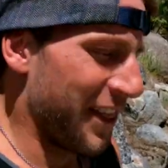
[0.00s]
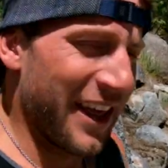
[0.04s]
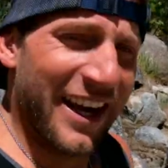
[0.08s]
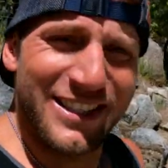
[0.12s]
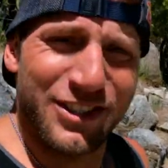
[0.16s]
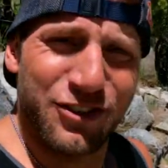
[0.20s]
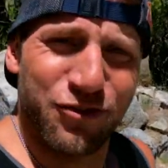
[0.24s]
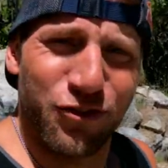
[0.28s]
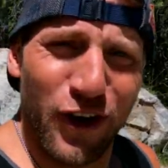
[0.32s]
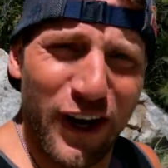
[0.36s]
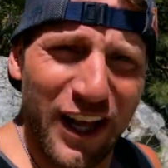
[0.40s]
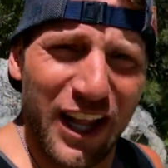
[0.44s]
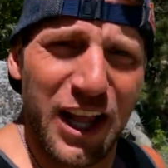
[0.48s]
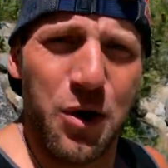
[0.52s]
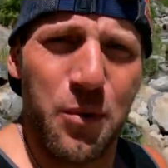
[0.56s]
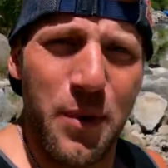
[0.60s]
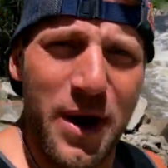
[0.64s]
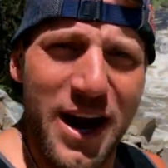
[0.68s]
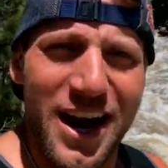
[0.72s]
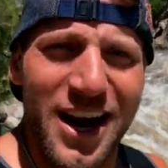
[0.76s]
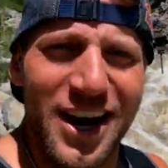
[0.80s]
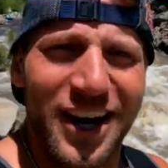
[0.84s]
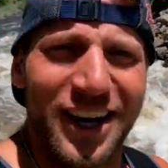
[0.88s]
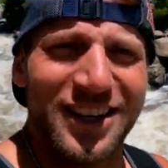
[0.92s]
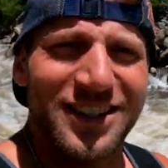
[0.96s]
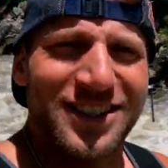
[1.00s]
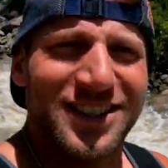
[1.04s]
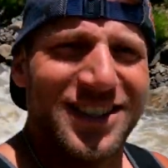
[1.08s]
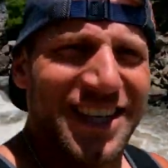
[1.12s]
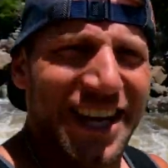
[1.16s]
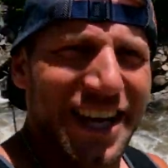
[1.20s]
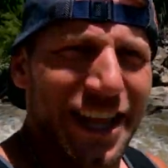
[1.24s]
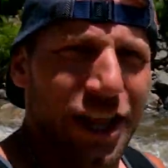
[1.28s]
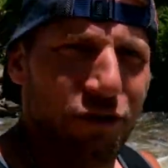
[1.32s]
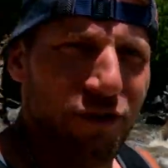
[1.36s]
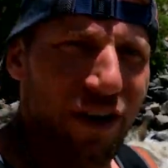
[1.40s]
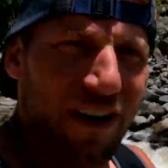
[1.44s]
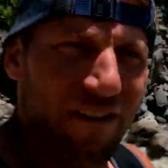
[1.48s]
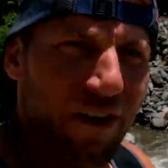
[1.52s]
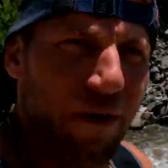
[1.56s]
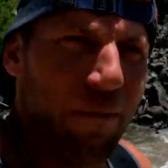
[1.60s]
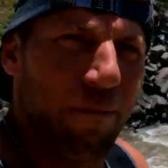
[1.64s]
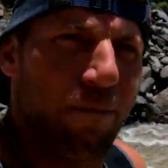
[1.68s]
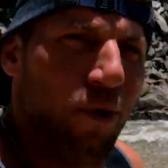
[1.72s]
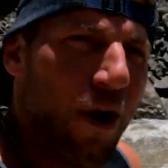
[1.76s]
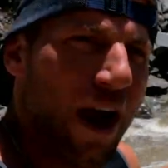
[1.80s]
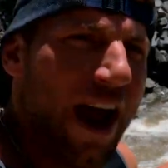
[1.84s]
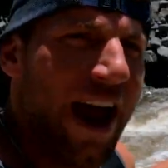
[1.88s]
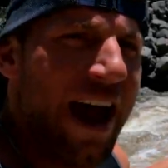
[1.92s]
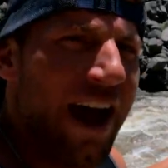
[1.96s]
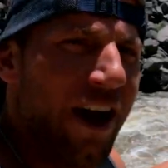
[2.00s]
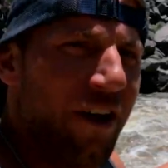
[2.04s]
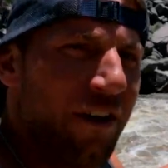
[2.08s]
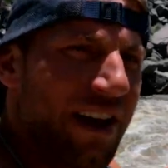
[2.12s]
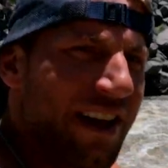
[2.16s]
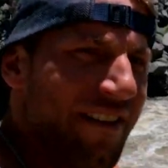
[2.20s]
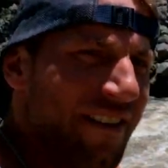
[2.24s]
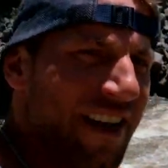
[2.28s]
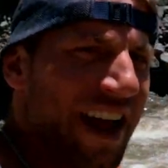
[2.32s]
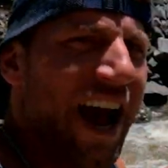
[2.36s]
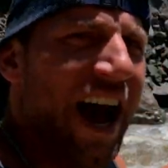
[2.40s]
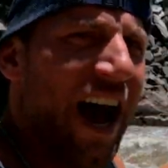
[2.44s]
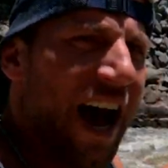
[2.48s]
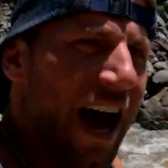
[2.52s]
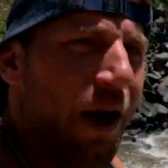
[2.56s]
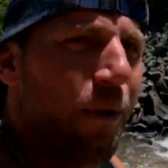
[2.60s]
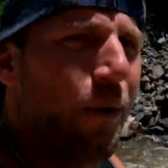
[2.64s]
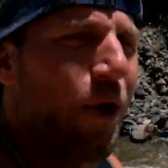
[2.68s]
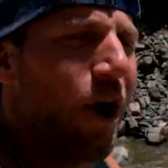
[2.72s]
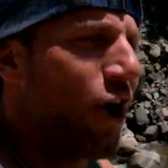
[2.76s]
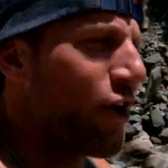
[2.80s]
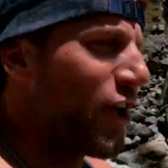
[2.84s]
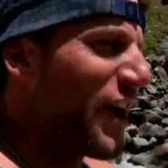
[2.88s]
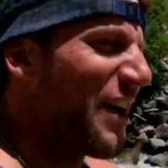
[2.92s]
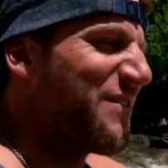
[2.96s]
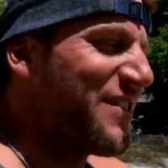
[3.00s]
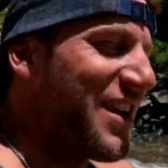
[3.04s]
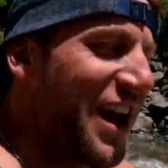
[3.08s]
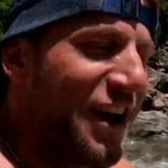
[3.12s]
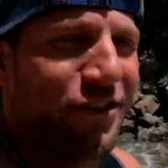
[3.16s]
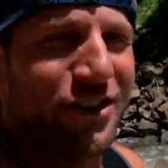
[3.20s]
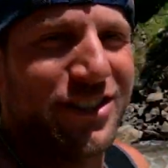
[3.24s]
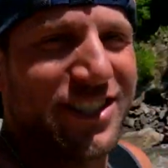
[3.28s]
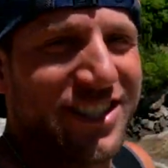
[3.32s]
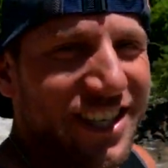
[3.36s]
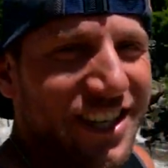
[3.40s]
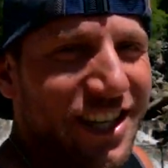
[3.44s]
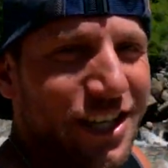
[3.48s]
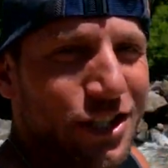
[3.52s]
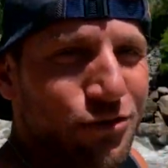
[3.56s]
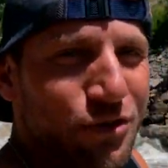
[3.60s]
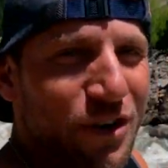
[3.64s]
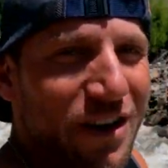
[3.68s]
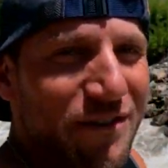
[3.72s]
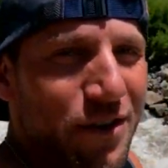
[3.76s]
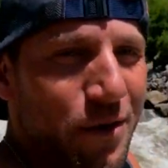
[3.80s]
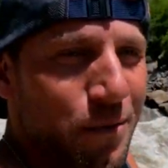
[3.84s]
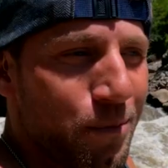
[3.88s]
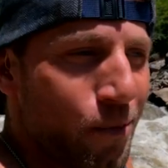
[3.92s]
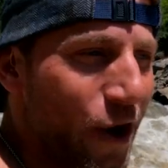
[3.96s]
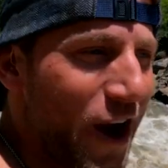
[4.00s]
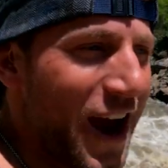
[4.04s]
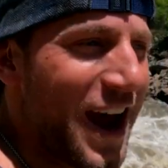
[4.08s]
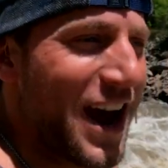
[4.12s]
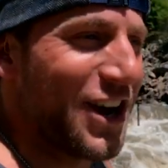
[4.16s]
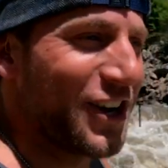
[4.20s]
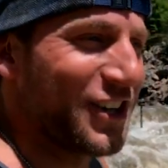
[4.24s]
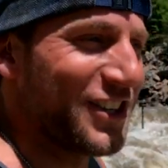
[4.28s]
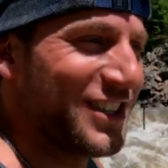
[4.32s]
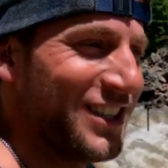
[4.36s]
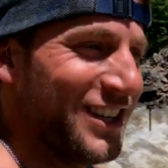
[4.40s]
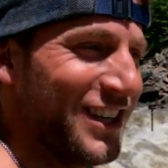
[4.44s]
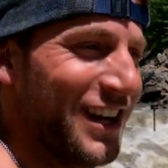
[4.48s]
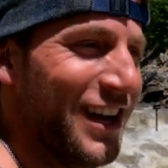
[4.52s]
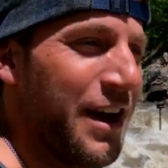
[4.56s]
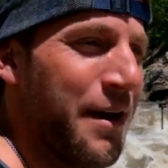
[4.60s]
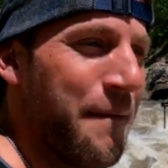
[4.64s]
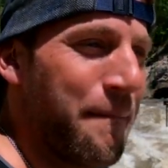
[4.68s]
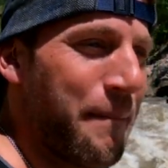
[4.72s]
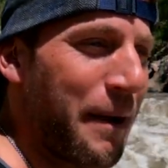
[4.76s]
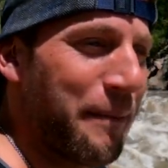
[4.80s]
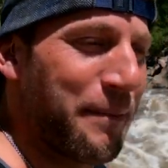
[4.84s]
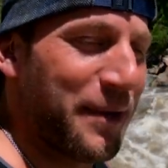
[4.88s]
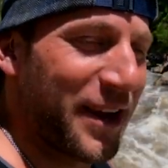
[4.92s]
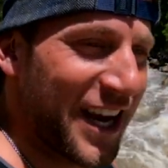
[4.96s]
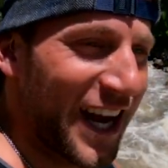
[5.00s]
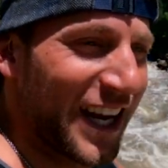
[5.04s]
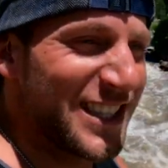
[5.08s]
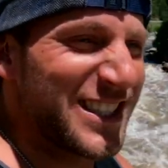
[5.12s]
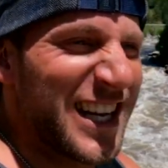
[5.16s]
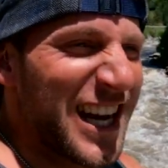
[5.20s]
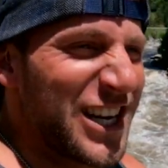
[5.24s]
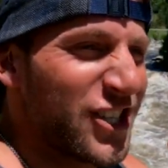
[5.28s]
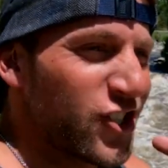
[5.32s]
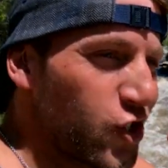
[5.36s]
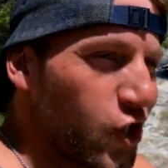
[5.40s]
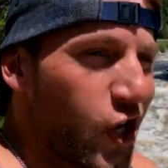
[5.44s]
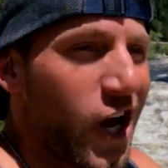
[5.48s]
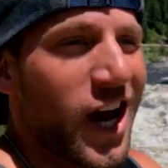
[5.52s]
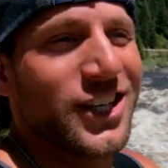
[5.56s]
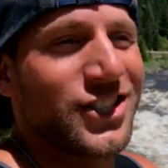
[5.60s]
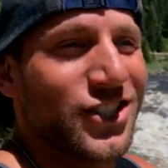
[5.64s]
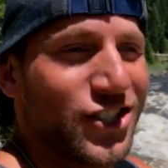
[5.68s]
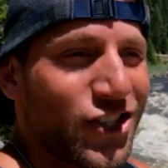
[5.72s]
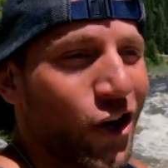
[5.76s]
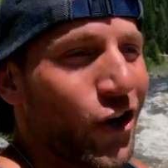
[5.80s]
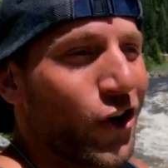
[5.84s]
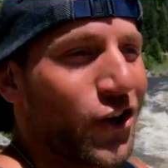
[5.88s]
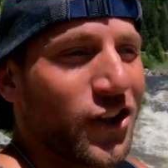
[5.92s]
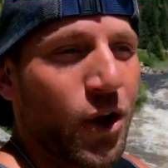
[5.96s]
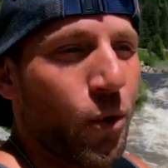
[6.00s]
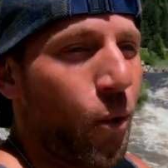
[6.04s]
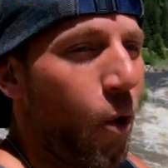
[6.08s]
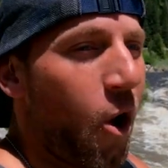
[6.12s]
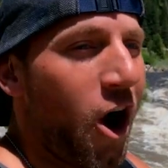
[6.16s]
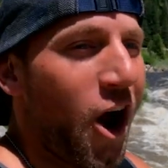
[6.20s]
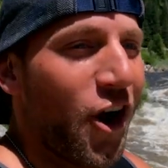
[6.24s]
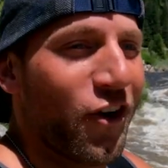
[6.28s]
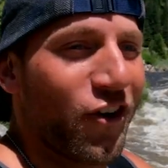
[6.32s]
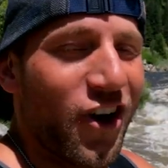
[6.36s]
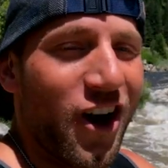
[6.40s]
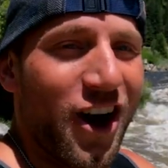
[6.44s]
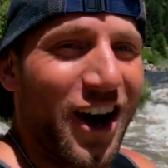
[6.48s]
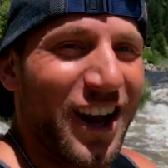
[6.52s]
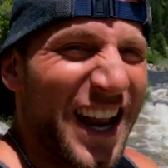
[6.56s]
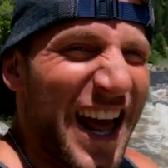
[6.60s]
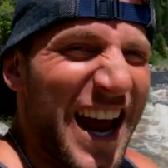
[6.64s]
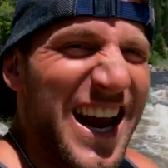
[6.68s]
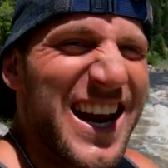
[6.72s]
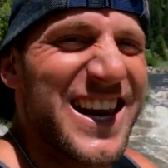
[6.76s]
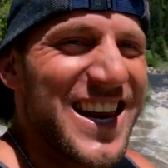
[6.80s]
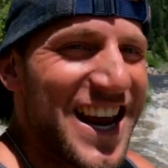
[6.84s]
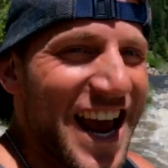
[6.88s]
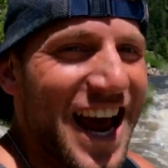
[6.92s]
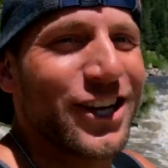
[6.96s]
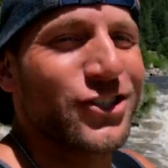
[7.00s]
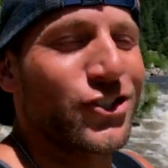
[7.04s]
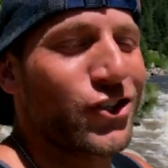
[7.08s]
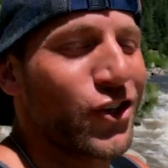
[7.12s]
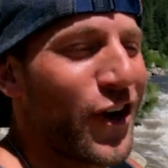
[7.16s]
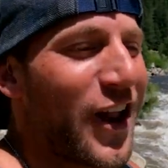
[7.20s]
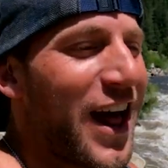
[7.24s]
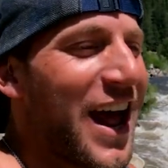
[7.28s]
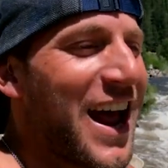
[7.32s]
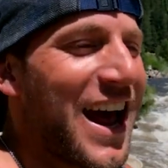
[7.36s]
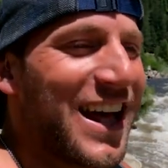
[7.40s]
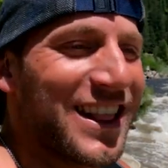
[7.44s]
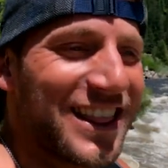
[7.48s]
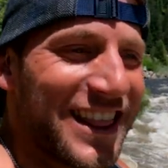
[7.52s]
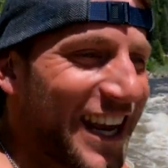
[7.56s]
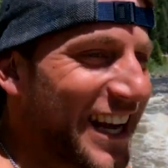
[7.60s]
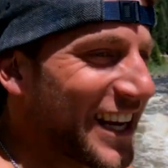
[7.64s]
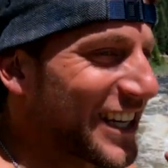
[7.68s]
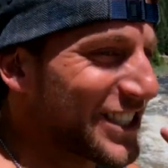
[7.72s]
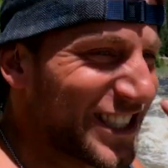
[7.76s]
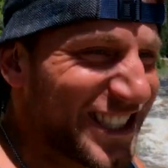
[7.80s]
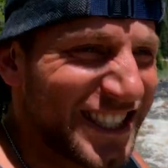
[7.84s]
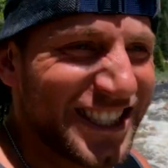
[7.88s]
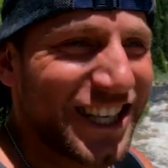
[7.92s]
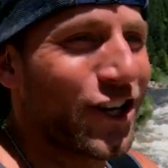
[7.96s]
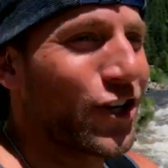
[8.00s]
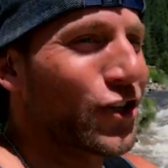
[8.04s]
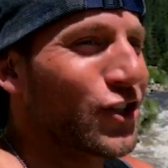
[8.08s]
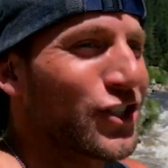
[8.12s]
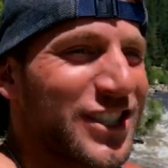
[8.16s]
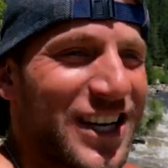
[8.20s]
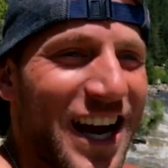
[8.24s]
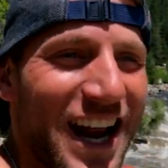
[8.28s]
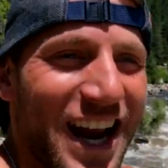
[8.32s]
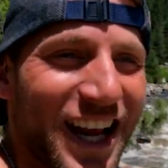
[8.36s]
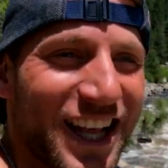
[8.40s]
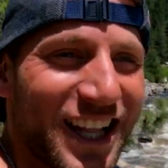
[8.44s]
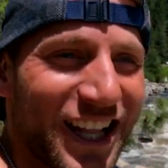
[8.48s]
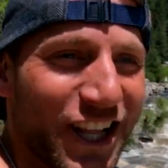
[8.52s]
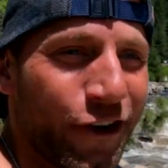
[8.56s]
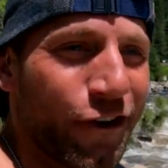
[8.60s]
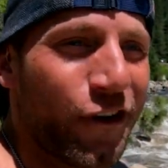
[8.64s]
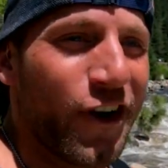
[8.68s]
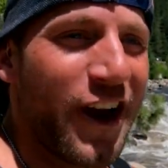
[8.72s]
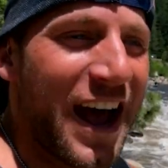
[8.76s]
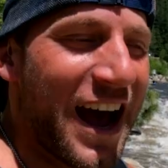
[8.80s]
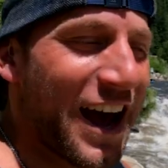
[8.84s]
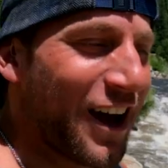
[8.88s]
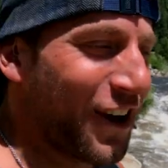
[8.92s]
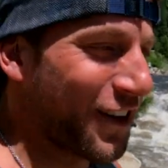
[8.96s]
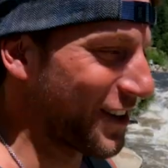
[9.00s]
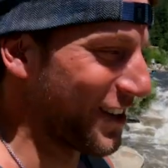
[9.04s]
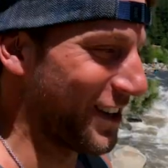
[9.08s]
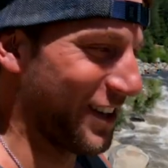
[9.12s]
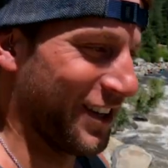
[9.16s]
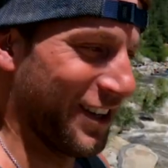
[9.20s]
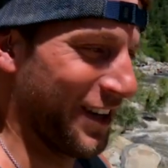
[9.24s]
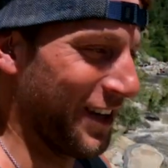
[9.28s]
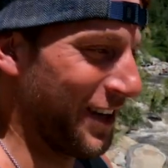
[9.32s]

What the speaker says: It's really weird seeing the river brown. Even at high water, I've never seen this river brown, but because they just turned the water on like yesterday, I think it's still just kind of clearing out.